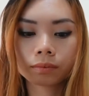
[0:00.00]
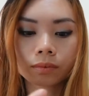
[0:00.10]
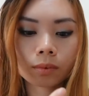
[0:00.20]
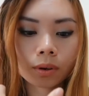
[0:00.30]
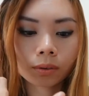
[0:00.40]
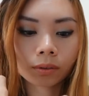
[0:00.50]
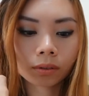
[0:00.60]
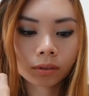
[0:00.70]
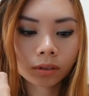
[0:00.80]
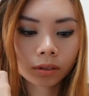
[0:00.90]
Wow,
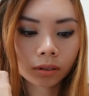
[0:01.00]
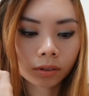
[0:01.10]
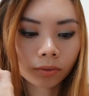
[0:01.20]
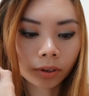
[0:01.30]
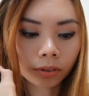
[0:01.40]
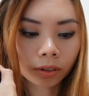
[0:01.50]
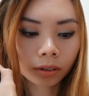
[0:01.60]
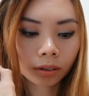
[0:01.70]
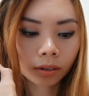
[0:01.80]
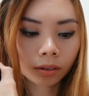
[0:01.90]
this is very